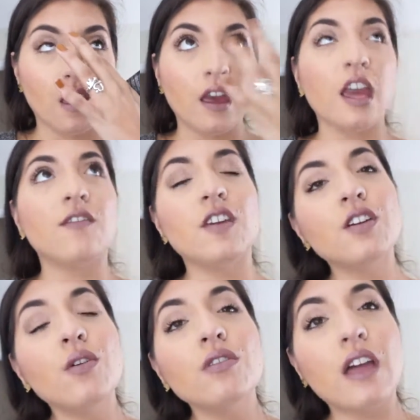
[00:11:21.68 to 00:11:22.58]
if you
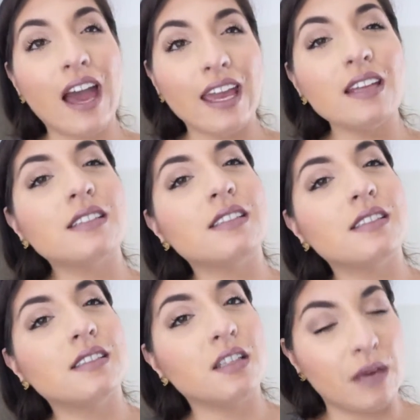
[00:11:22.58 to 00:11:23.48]
don't like
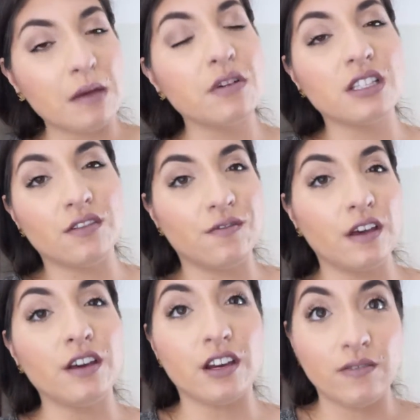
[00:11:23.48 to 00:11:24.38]
to be able to
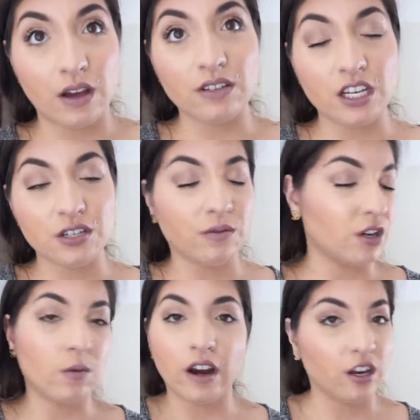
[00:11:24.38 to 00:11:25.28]
fill your foundation when
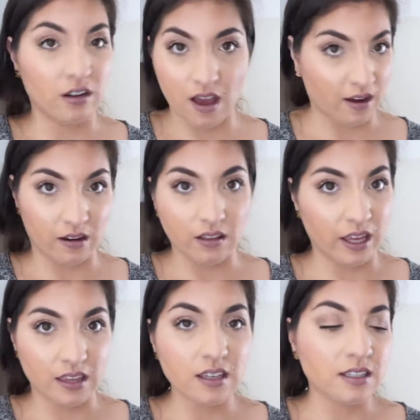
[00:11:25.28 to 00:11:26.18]
you wear it, you're not gonna
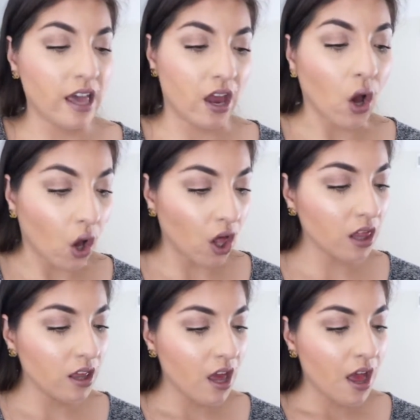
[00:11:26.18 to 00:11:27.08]
like this at
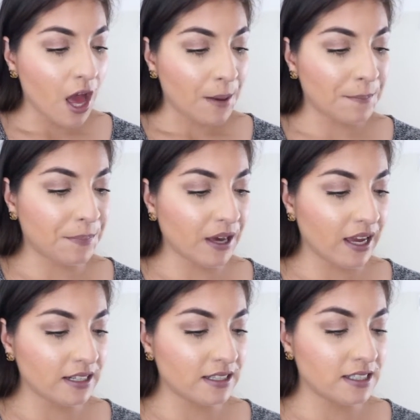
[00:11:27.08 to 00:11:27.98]
all.
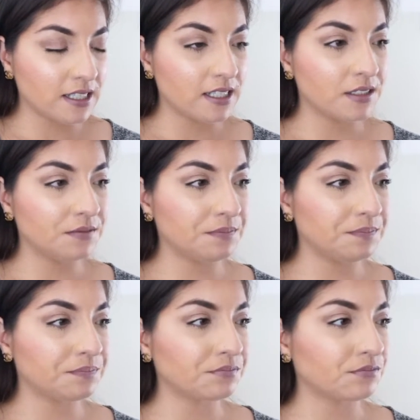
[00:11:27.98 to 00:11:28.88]
But
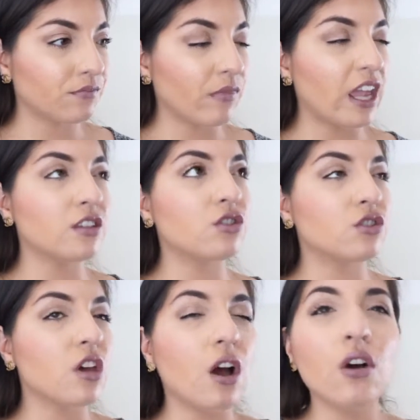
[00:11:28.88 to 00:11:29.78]
it's
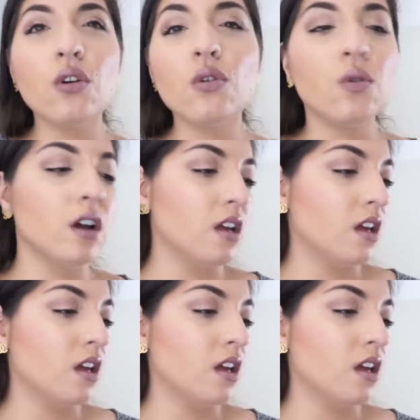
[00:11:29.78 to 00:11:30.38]
so,